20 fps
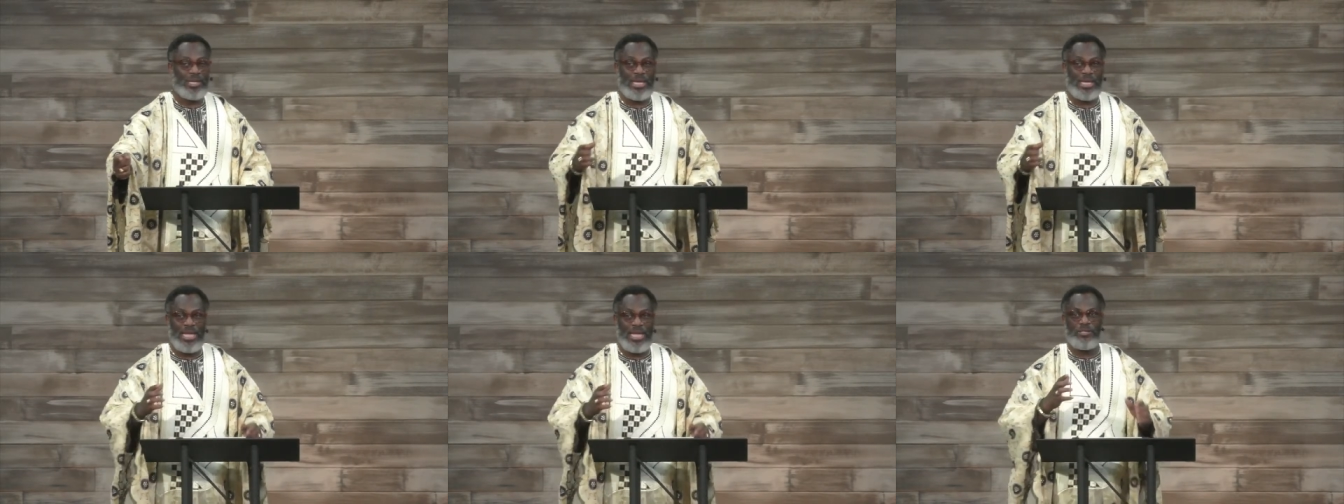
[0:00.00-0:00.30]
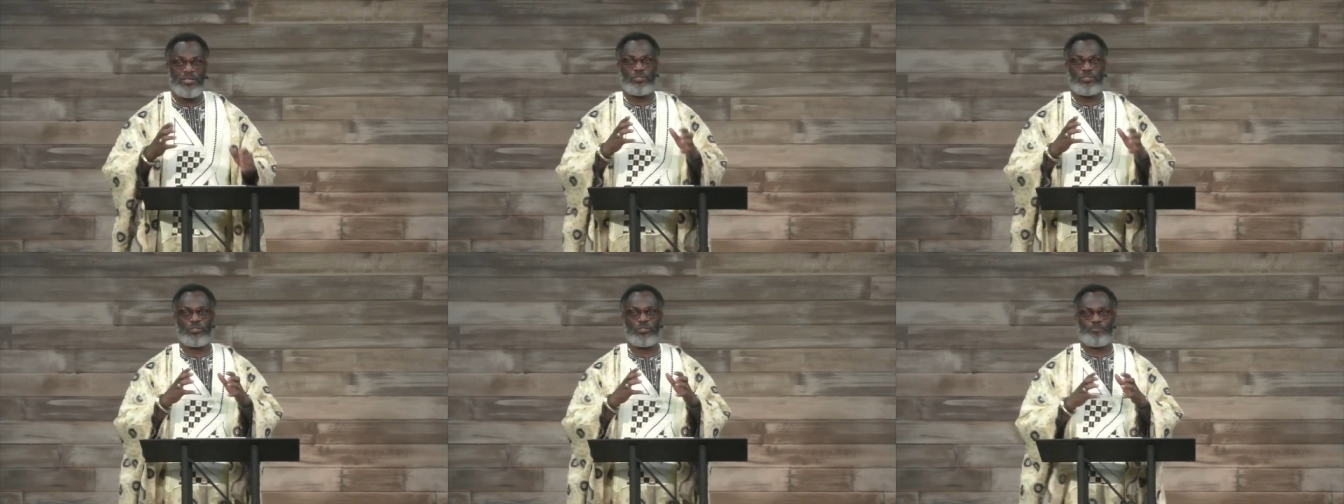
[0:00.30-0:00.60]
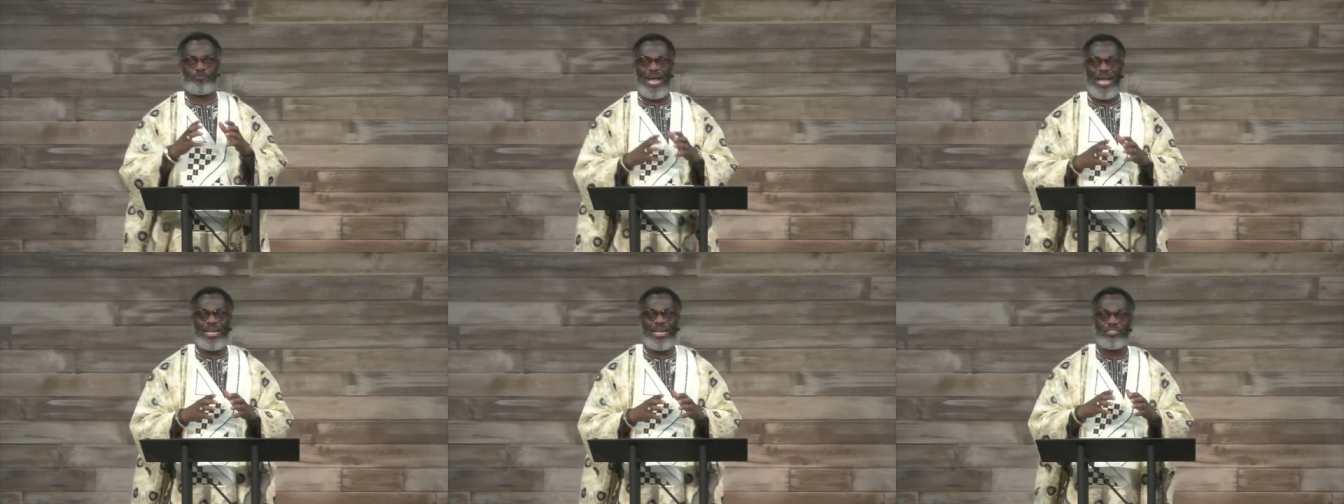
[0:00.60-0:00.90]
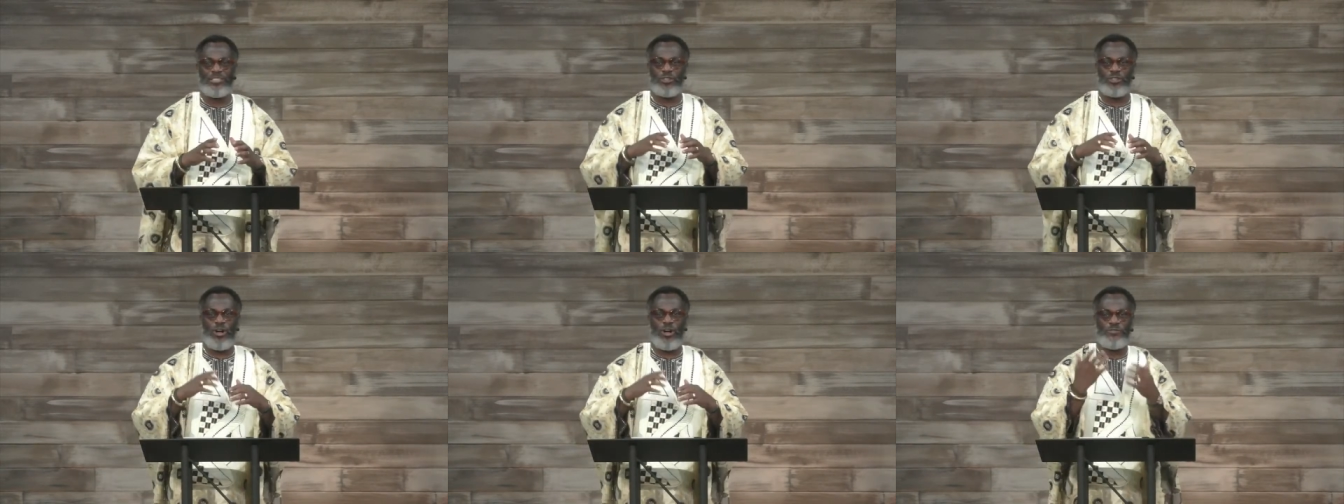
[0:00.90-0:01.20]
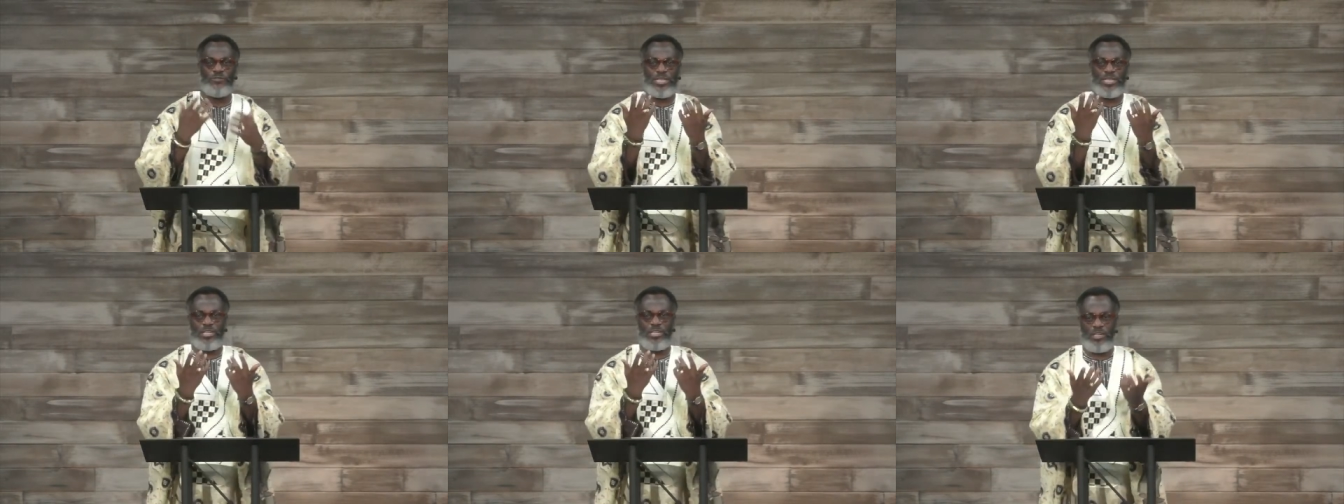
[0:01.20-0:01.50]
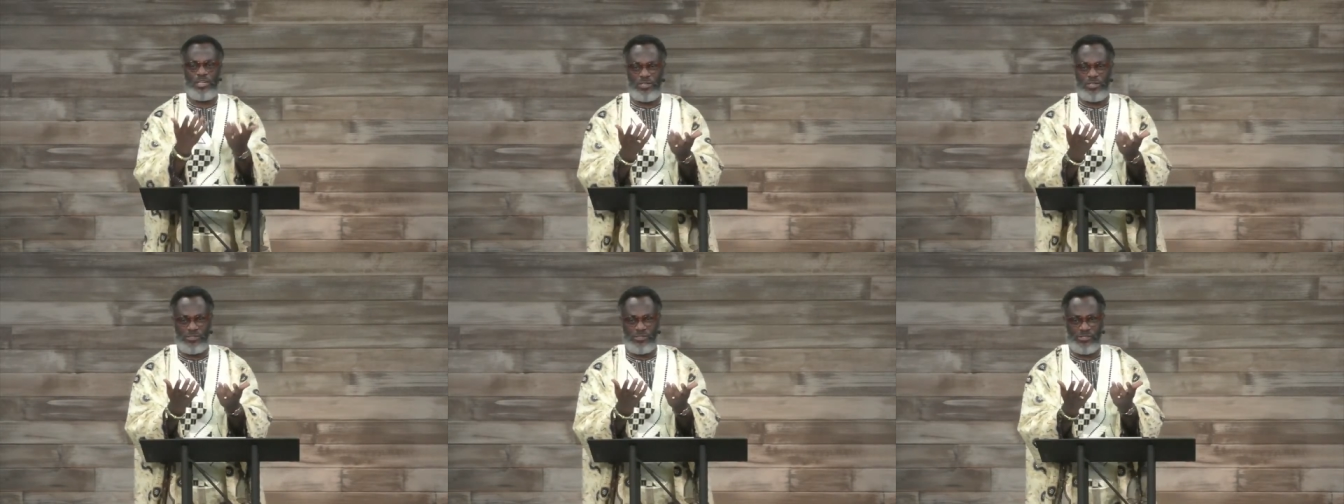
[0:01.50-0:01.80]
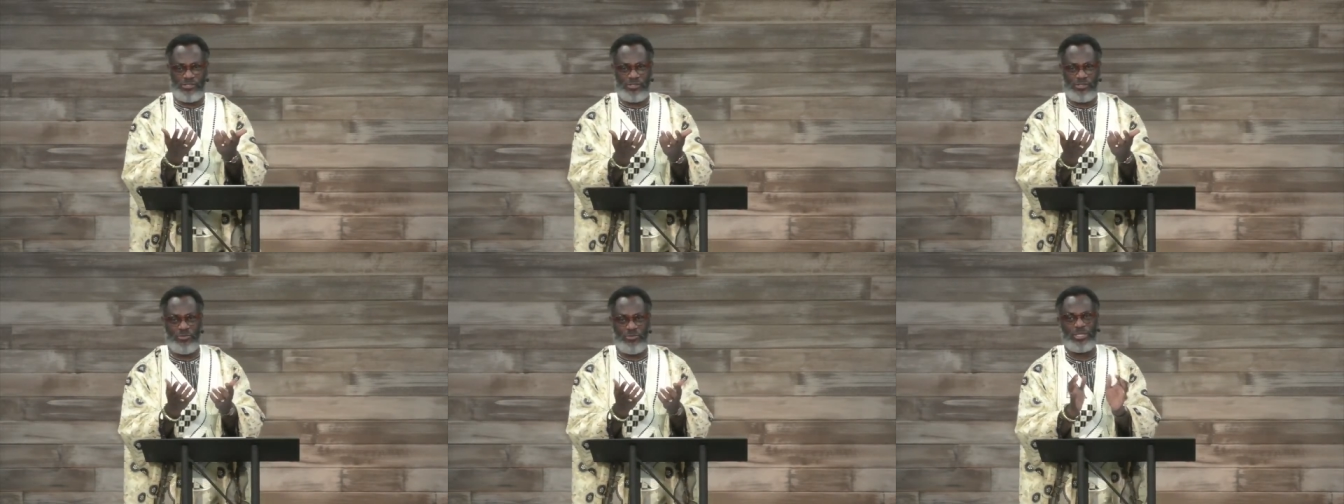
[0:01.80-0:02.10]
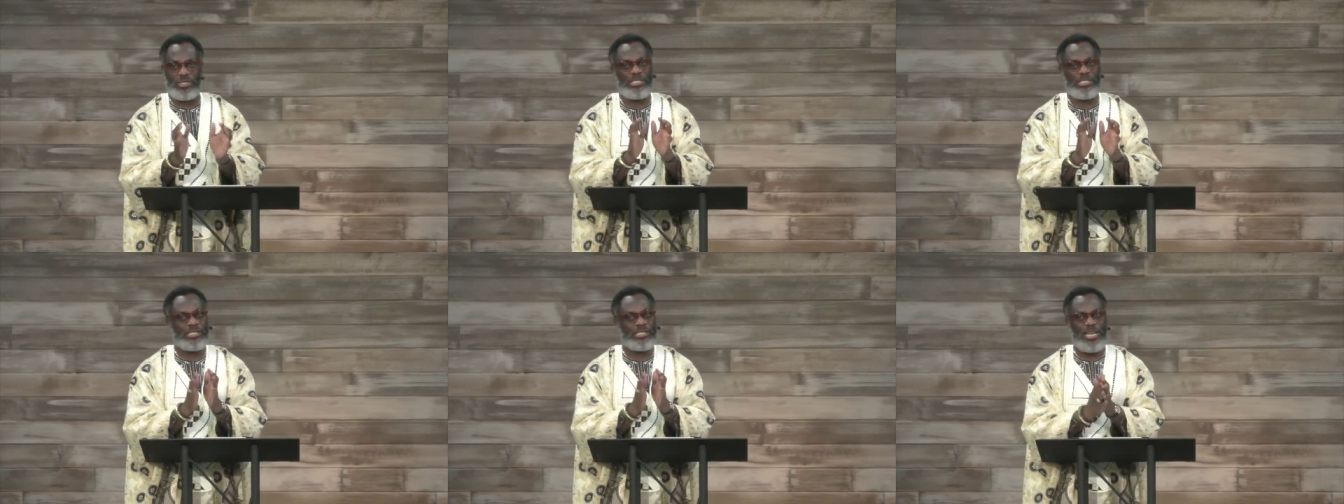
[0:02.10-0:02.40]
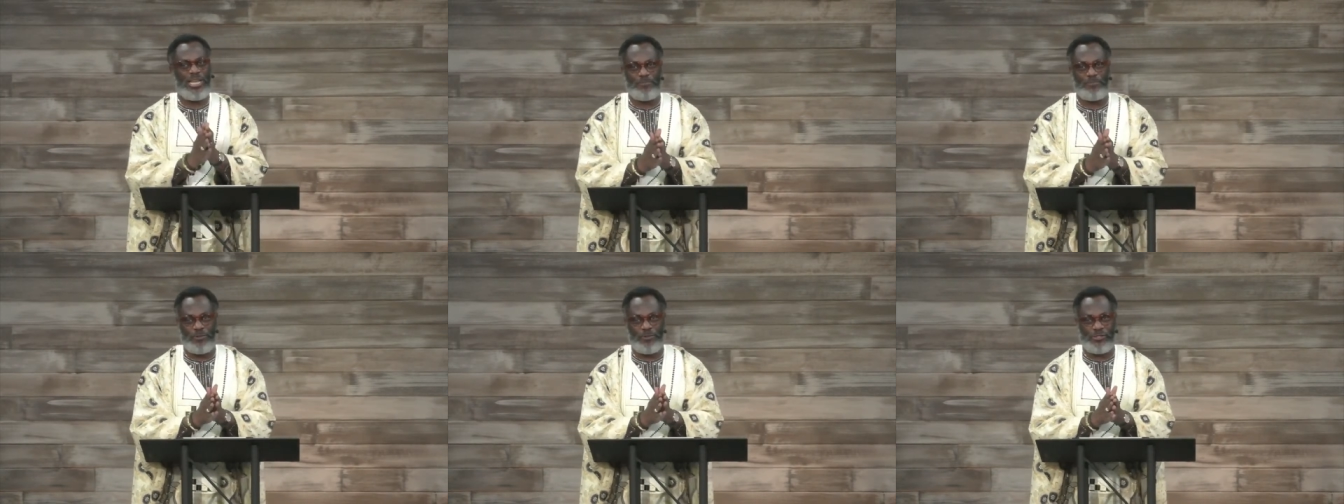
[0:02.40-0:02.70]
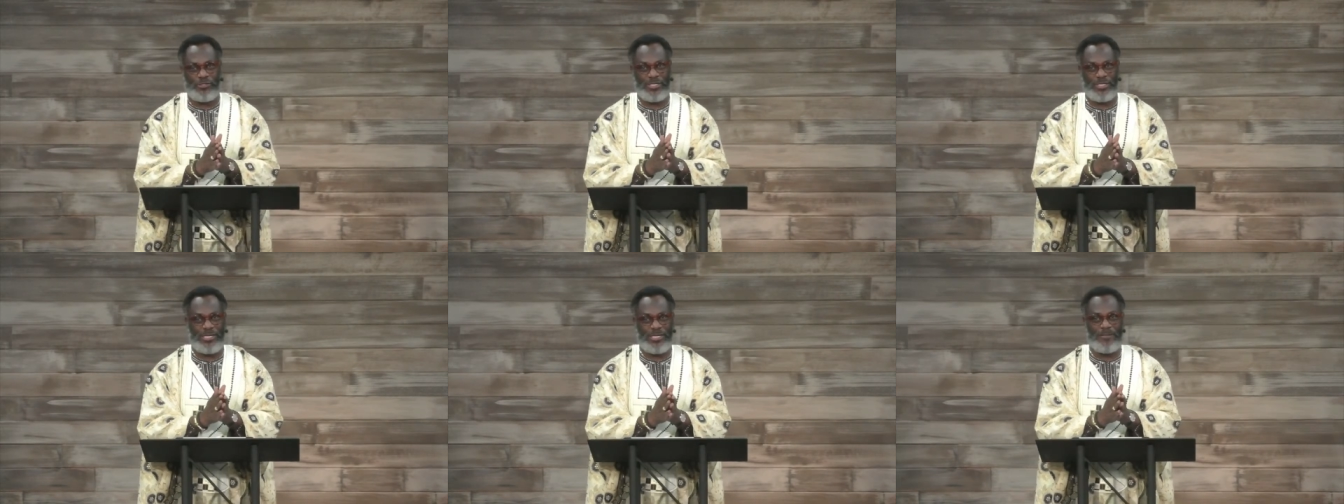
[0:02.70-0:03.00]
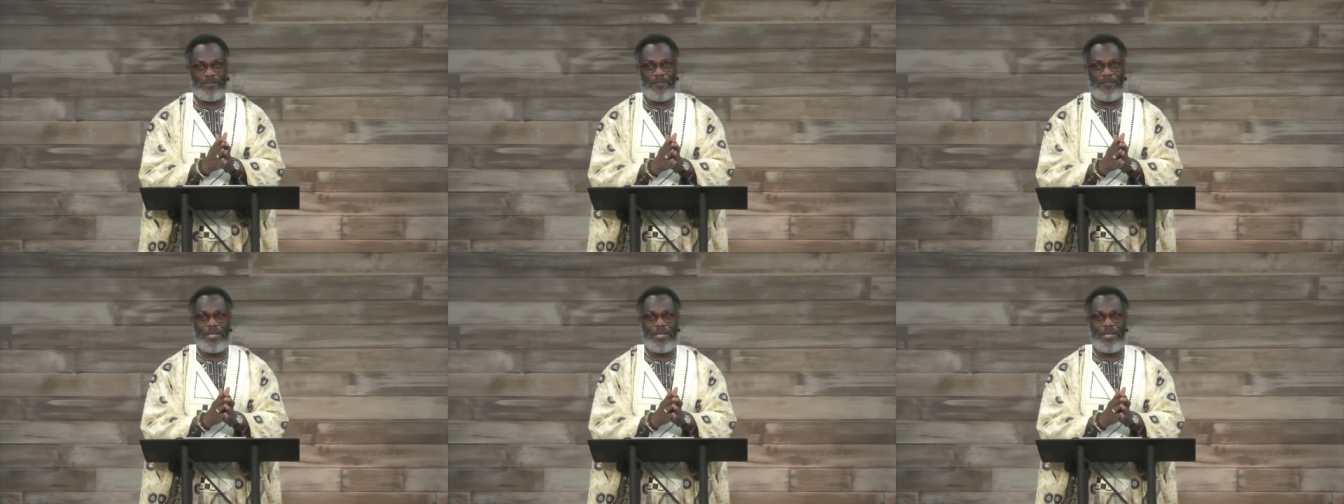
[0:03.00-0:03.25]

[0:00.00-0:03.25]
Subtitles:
In spite of the curse, which is leprosy,